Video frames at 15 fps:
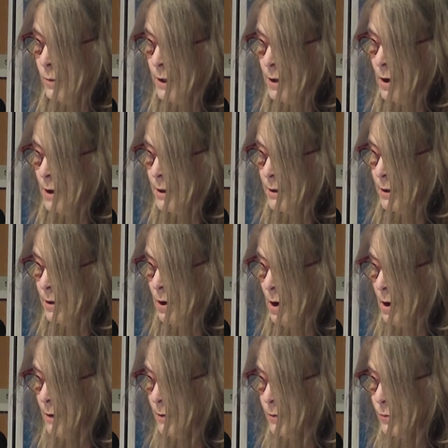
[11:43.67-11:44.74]
We got in the
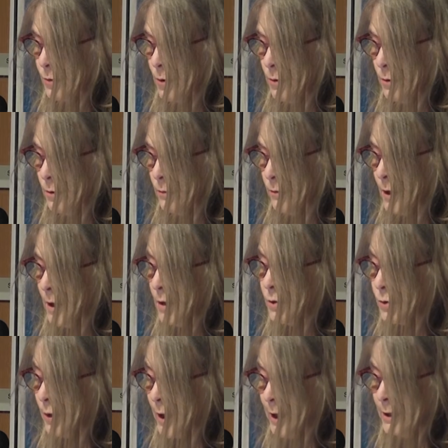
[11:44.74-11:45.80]
car and drove,
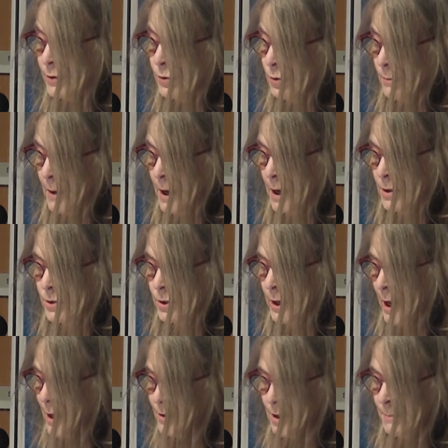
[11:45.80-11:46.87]
trying to
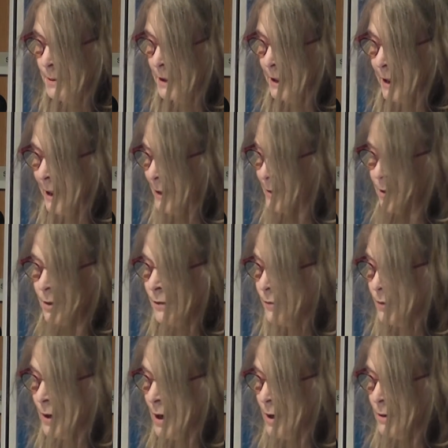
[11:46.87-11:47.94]
imagine, had she been kicked out
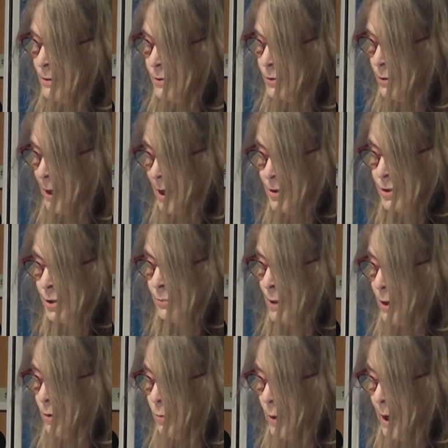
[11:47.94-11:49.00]
of her house or had she
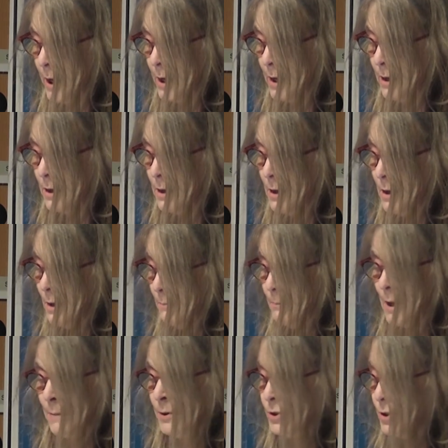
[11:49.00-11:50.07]
run away?
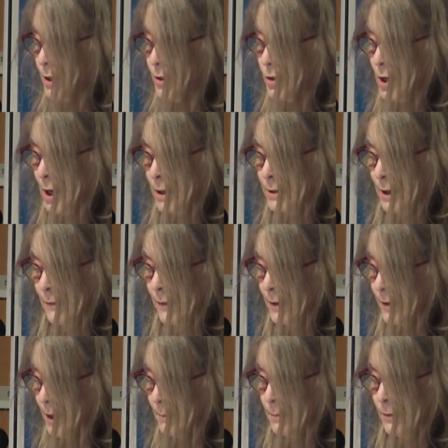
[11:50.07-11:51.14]
Maybe she chucked
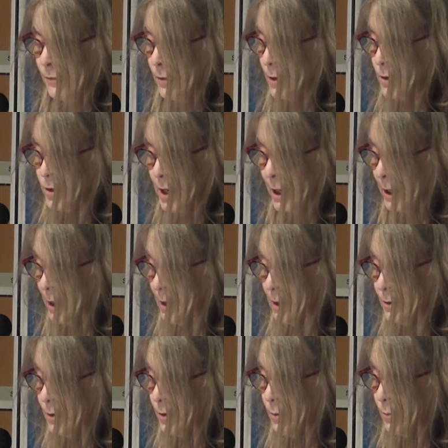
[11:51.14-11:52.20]
everything before checking
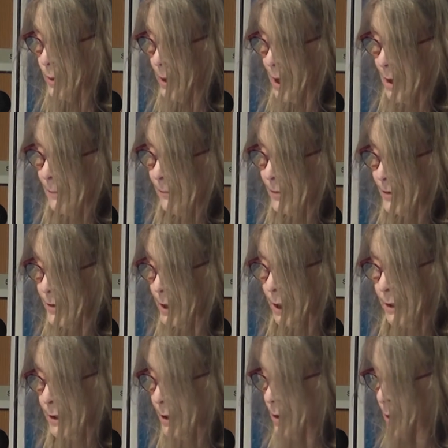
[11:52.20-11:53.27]
into the rehab
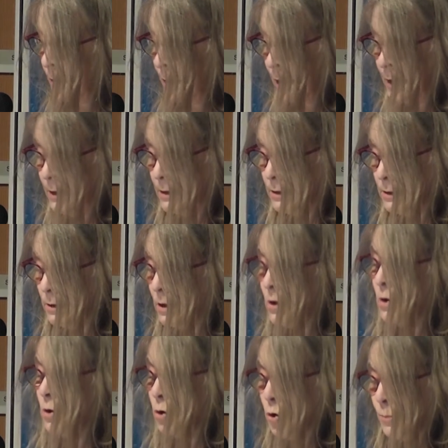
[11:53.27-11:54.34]
facility on the
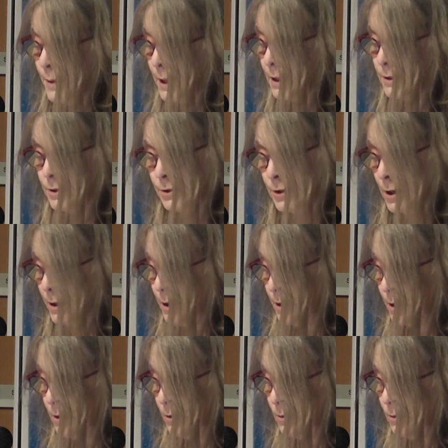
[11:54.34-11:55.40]
hill, hoping to start
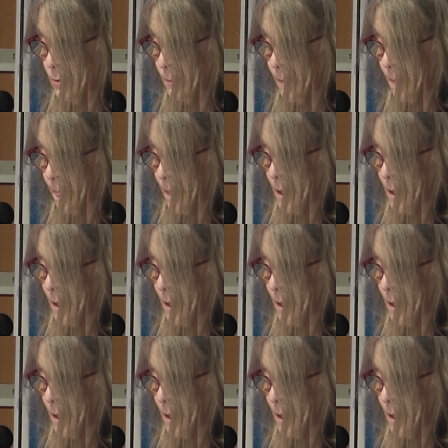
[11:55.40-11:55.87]
anew.